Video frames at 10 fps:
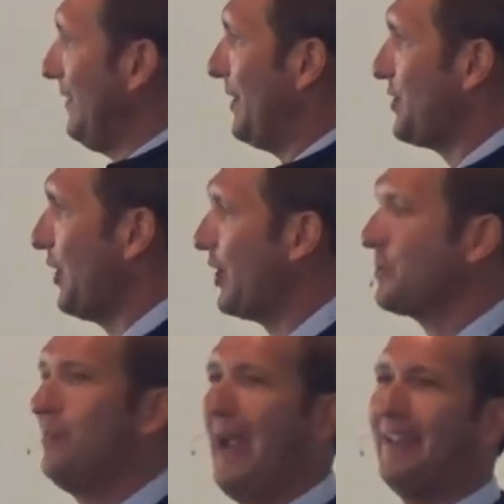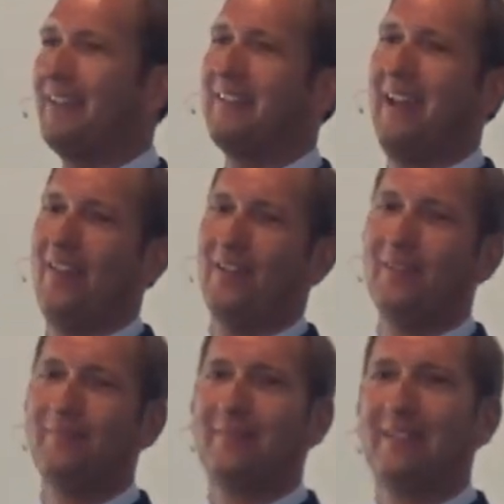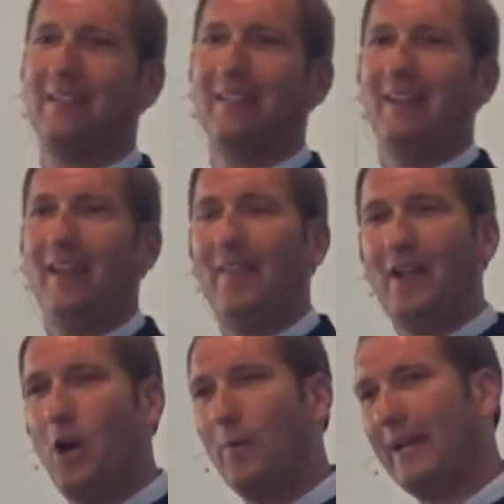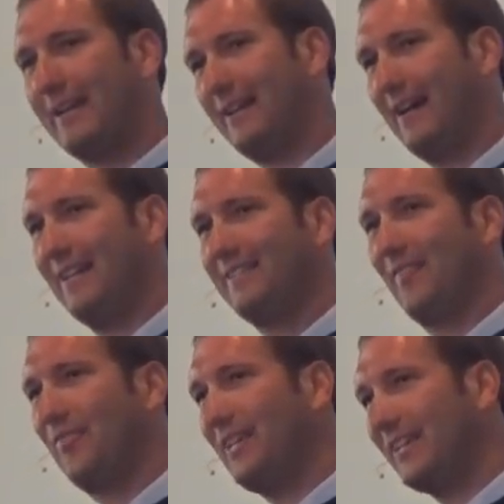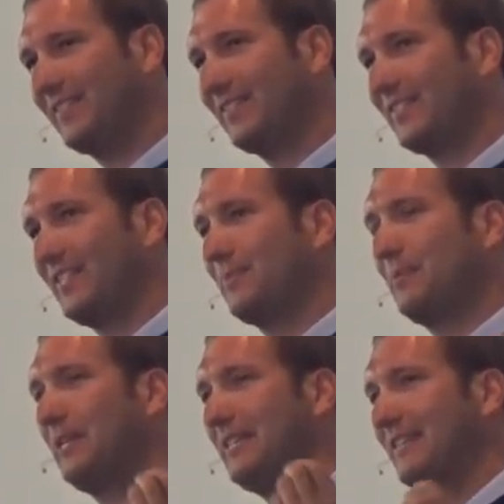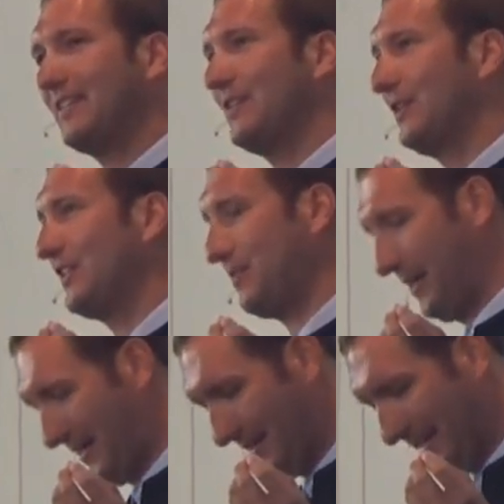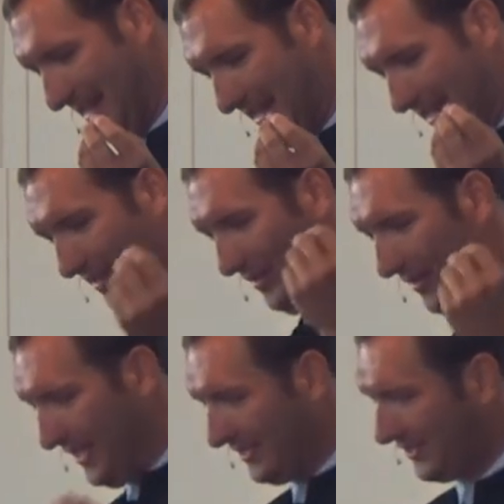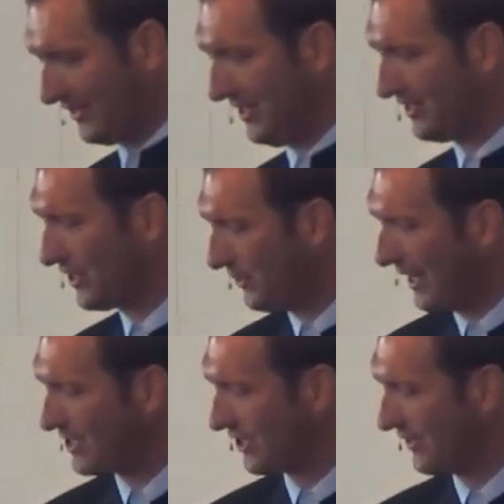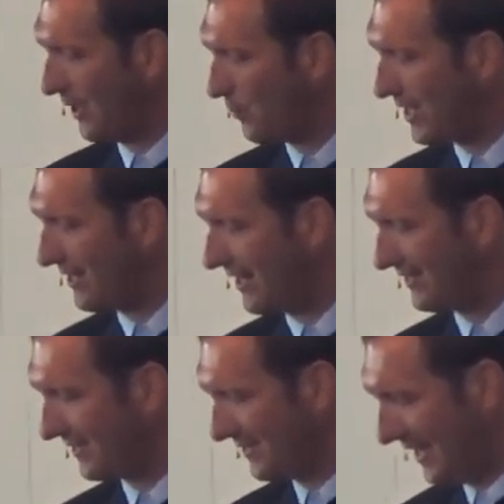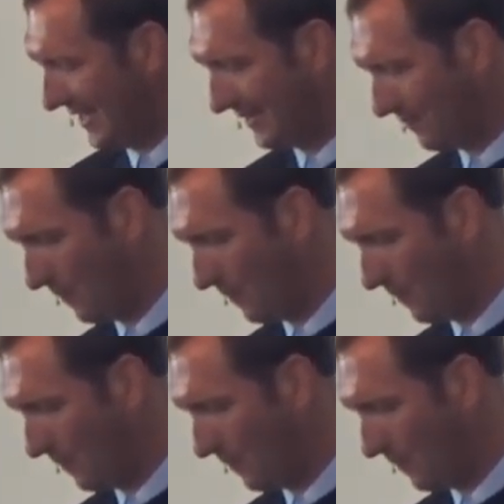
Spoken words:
the church banded together, and they all recognized that this is pleasing to the Holy Spirit, this is the direction that we ought to take.